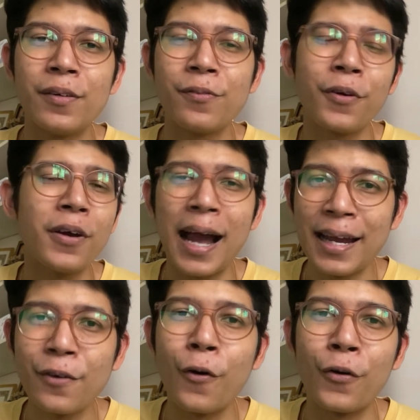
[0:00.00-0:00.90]
for a
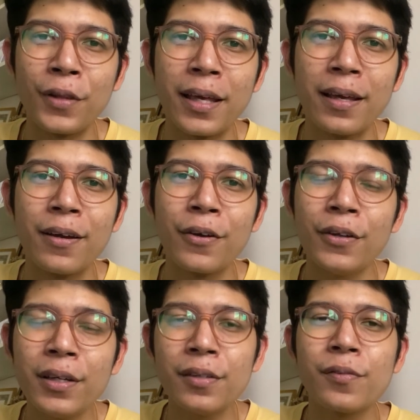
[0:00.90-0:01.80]
higher calling,
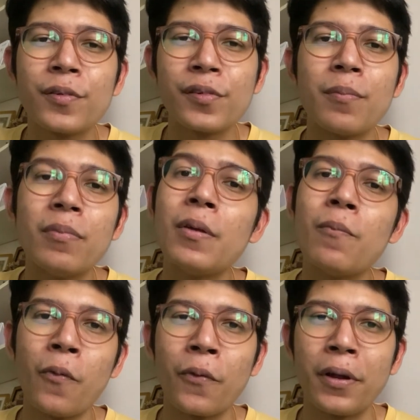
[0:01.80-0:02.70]
calling us for something
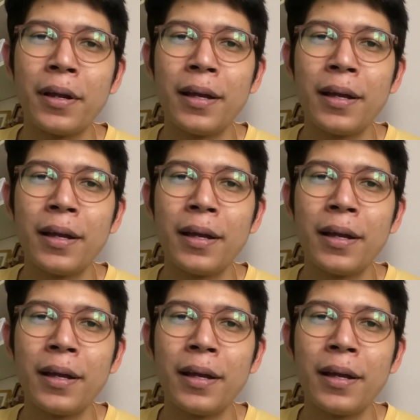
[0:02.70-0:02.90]
more.